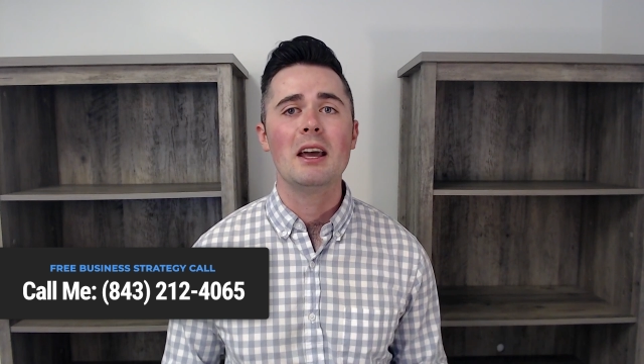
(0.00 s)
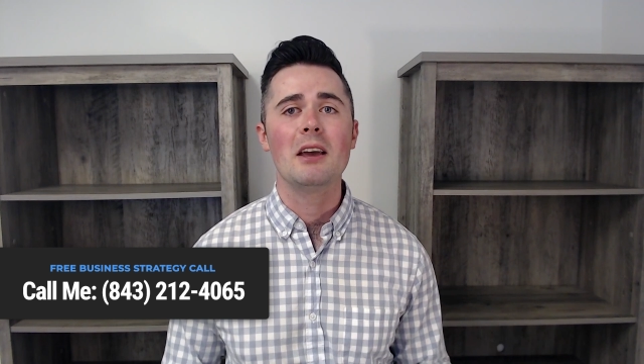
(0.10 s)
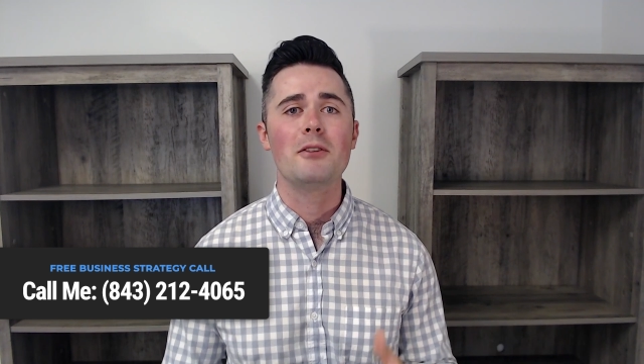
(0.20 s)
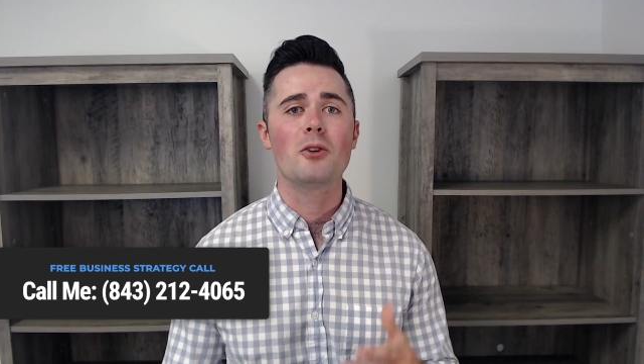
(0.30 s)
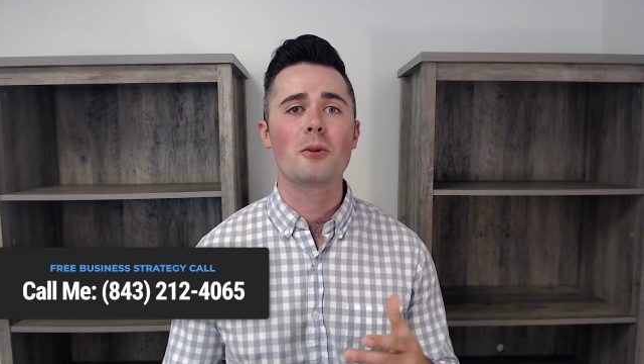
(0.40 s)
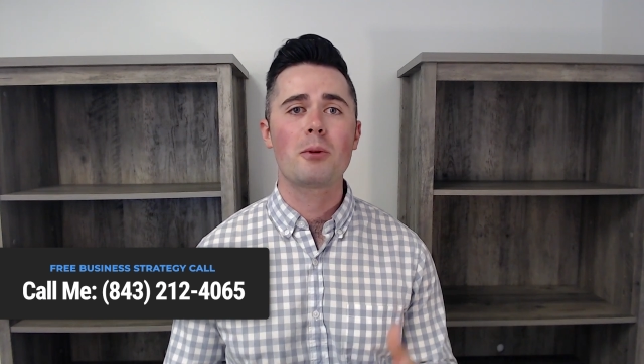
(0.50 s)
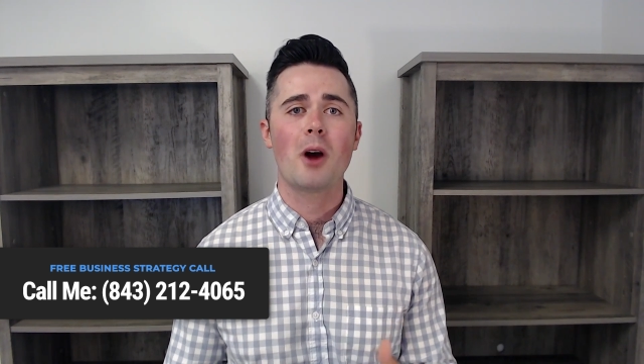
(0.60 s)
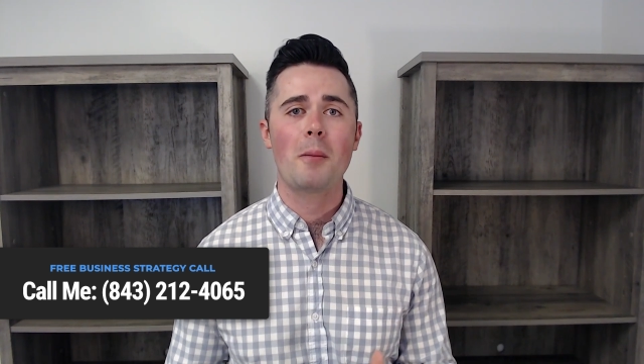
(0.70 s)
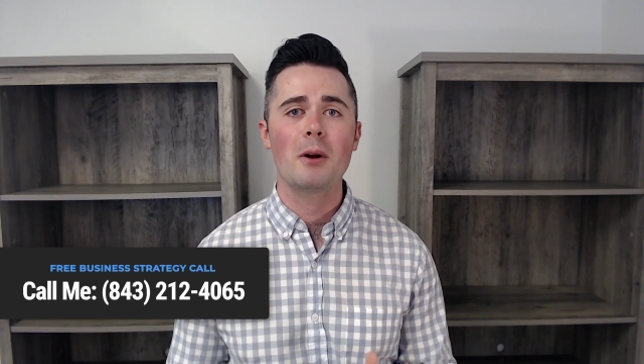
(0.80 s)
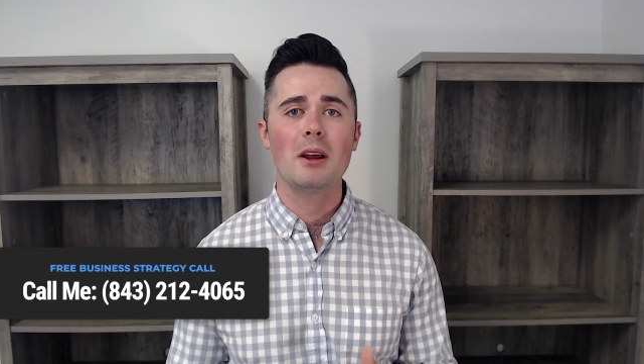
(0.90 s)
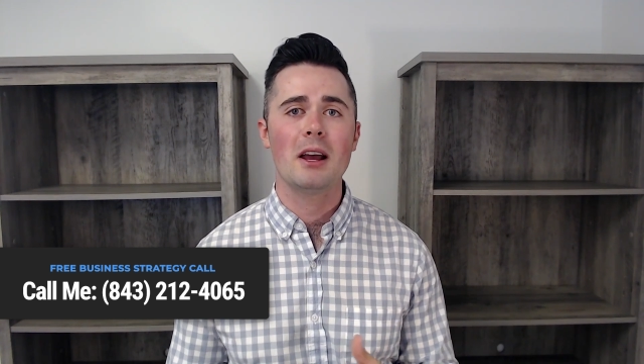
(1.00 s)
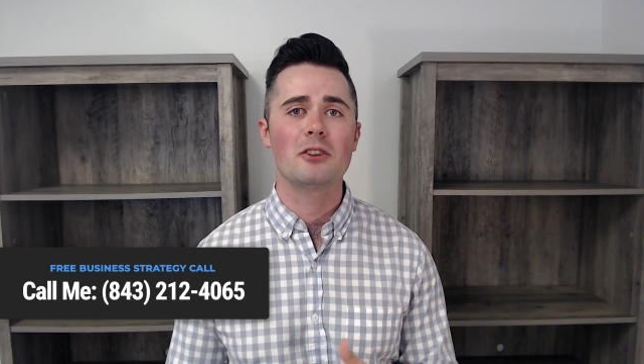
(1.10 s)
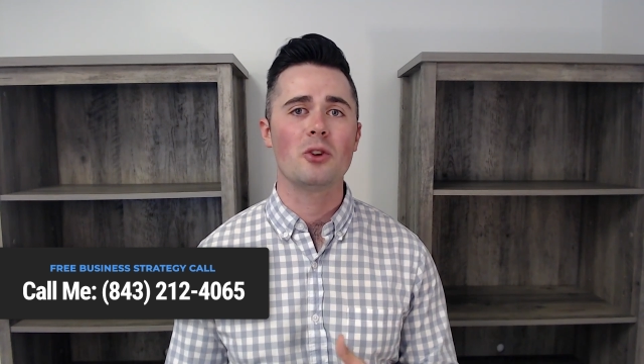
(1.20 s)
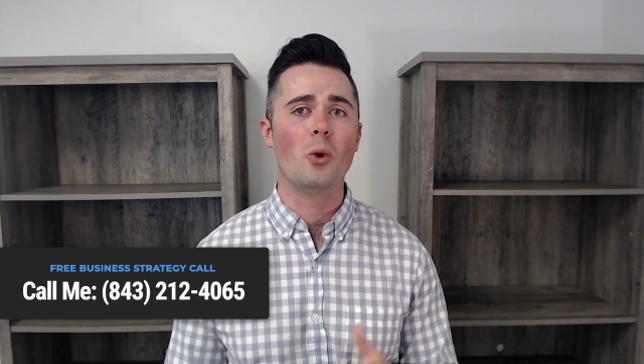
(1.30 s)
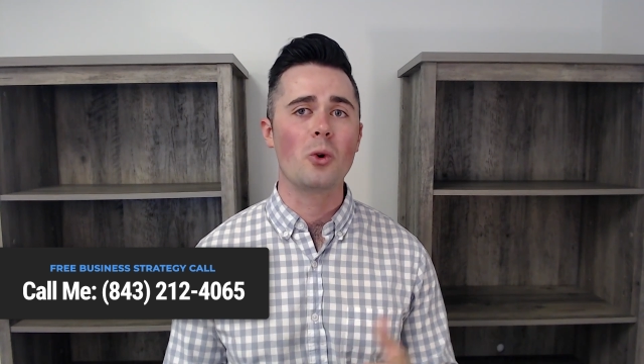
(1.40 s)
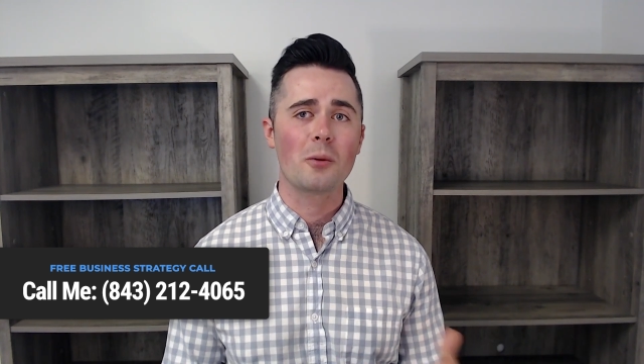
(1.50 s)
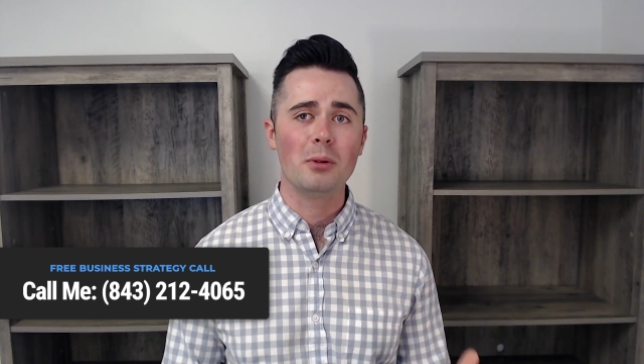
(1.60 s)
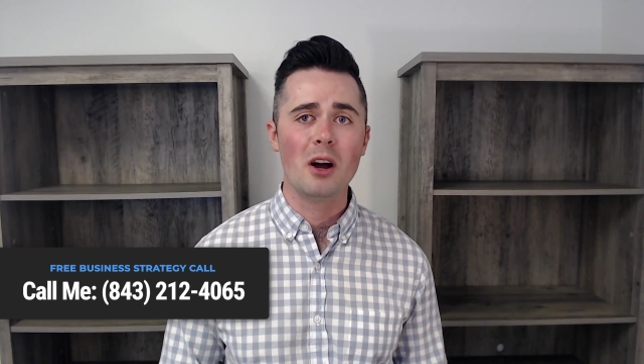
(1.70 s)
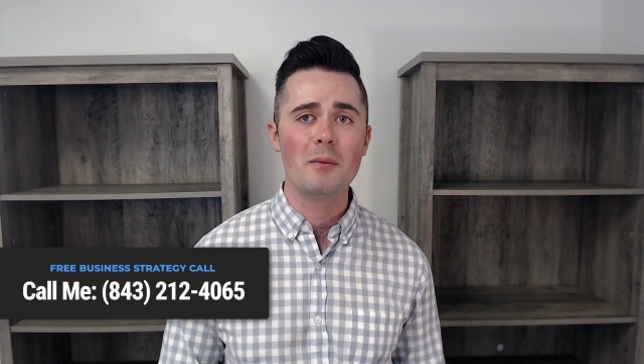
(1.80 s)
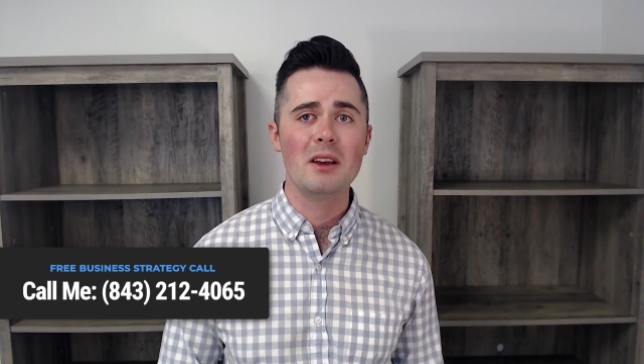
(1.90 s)
If your property has older
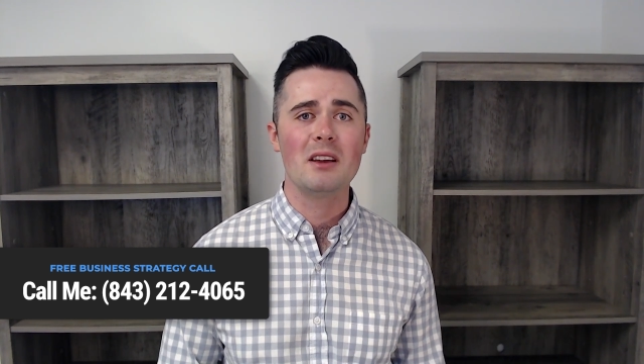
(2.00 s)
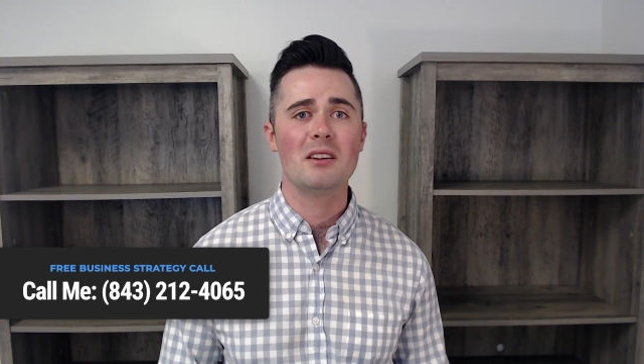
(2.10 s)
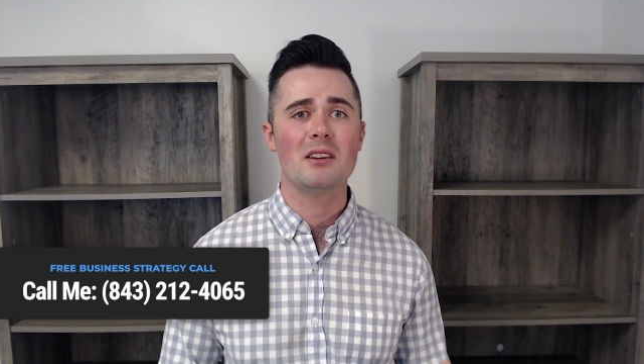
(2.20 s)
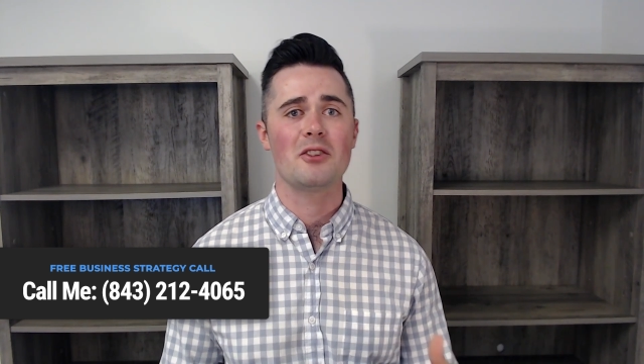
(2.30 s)
plumbing,